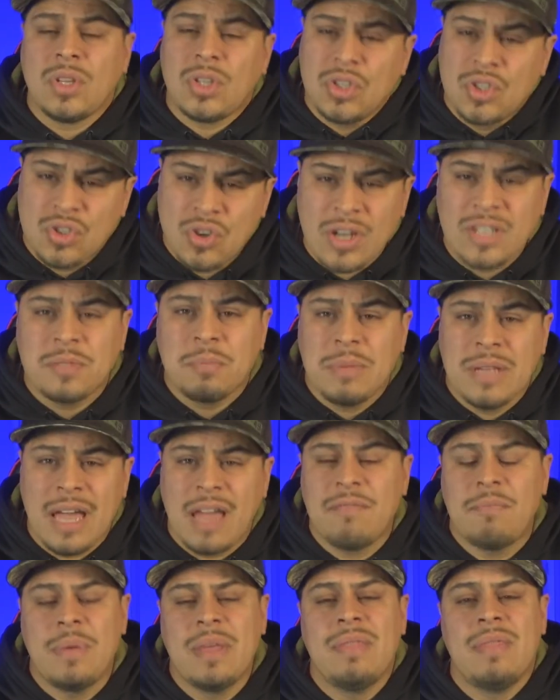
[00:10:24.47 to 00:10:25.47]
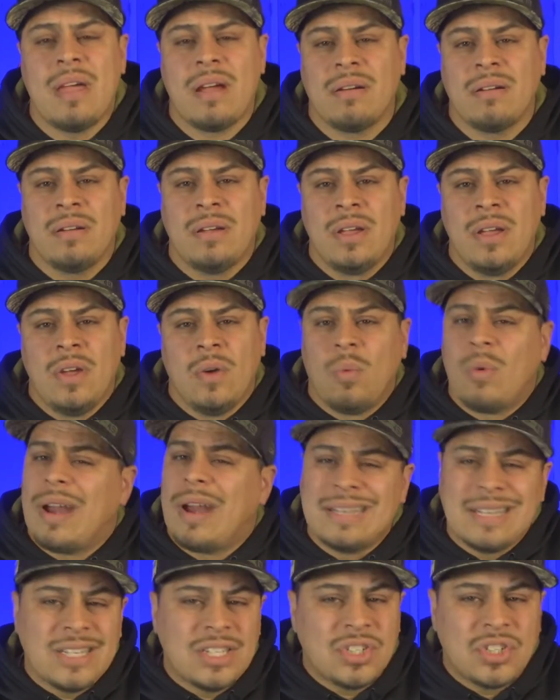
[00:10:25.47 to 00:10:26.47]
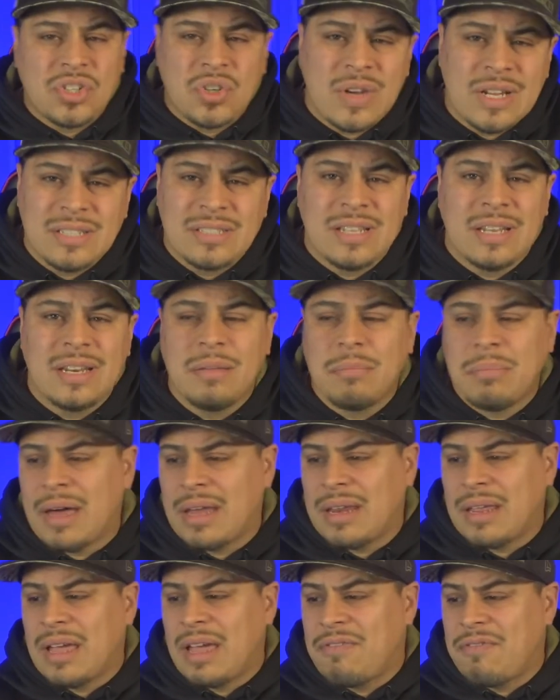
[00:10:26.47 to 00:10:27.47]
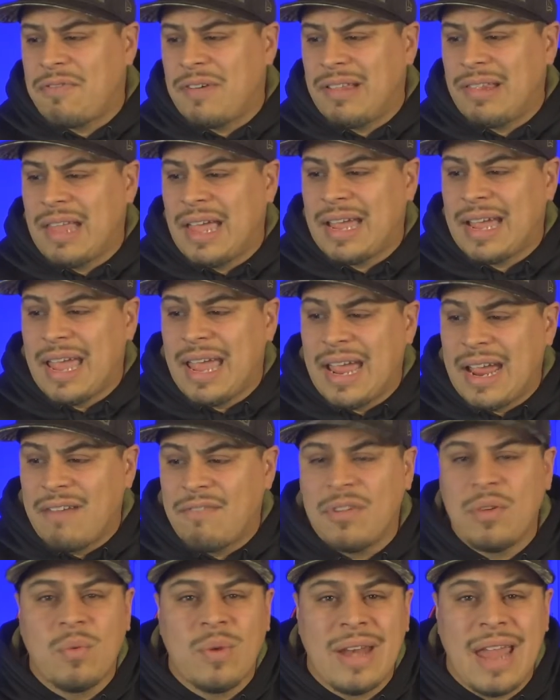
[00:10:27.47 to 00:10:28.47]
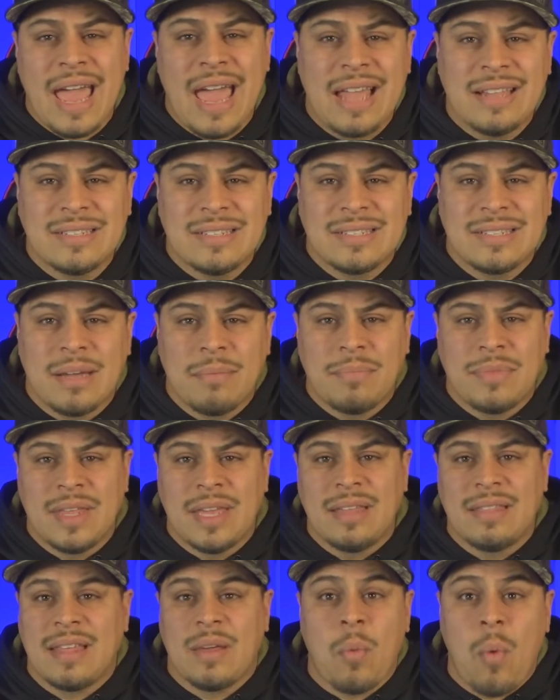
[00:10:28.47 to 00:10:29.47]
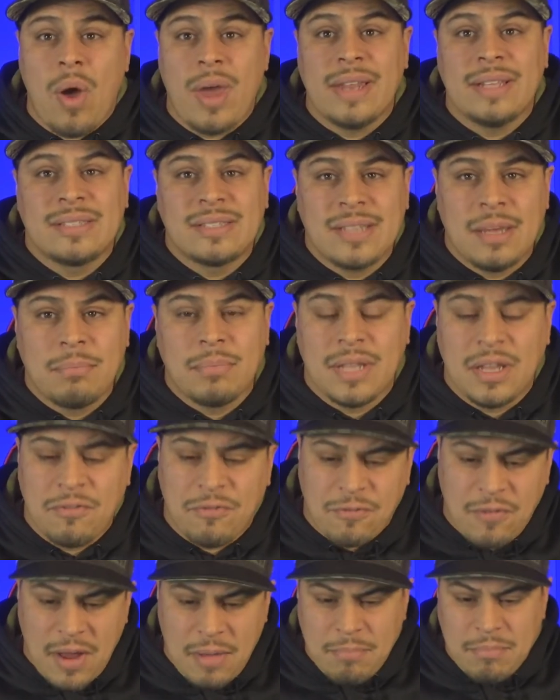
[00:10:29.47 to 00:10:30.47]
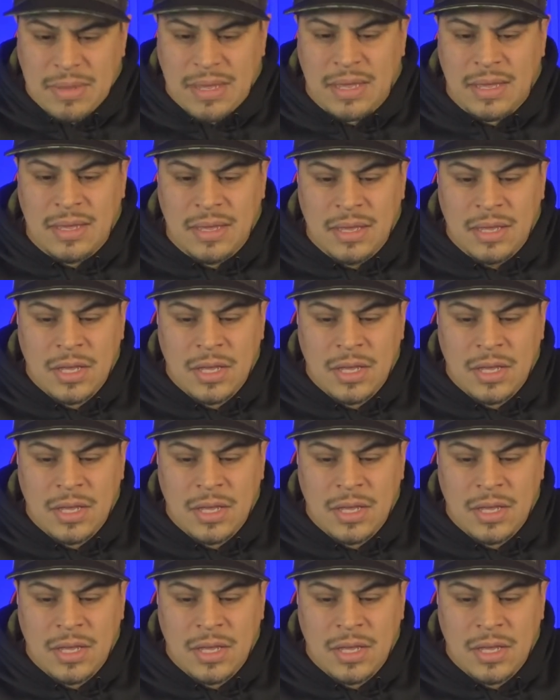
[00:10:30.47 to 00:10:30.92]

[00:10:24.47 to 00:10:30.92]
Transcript: Trust me, I've been there, where I didn't trust anybody. I felt like everyone had something, they wanted something from me.